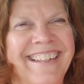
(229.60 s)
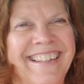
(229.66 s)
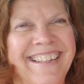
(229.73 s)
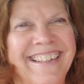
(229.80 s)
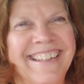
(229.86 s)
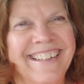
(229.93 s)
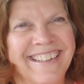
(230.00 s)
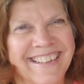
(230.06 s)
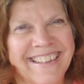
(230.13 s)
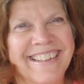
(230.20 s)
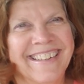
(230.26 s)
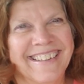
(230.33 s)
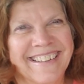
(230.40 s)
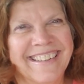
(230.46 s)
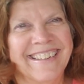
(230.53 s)

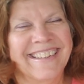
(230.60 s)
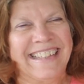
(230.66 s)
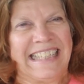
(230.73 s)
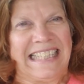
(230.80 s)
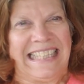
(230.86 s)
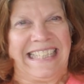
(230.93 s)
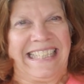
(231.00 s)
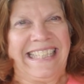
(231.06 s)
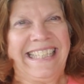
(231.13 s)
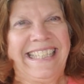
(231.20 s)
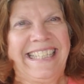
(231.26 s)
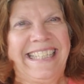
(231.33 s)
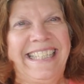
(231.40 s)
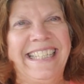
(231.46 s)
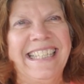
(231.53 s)

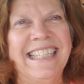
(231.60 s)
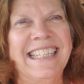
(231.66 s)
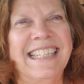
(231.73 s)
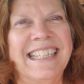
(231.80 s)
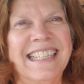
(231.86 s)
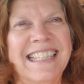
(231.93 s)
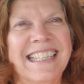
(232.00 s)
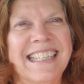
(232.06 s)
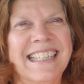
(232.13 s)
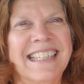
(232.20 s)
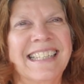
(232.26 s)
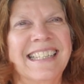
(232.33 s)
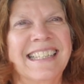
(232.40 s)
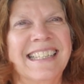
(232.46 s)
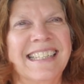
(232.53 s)

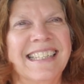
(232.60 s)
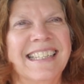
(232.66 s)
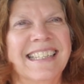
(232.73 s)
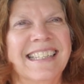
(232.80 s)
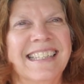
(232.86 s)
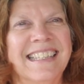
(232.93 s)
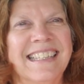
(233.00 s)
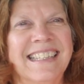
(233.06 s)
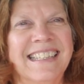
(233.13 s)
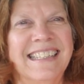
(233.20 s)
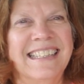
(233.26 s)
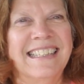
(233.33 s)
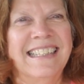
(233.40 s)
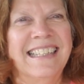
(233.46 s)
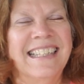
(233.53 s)

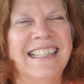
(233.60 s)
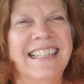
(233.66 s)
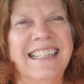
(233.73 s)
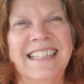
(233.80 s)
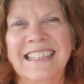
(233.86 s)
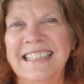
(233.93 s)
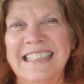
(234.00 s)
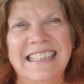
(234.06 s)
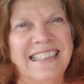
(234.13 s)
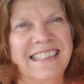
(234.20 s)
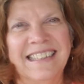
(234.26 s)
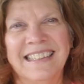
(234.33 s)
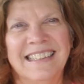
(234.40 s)
This person isn't speaking.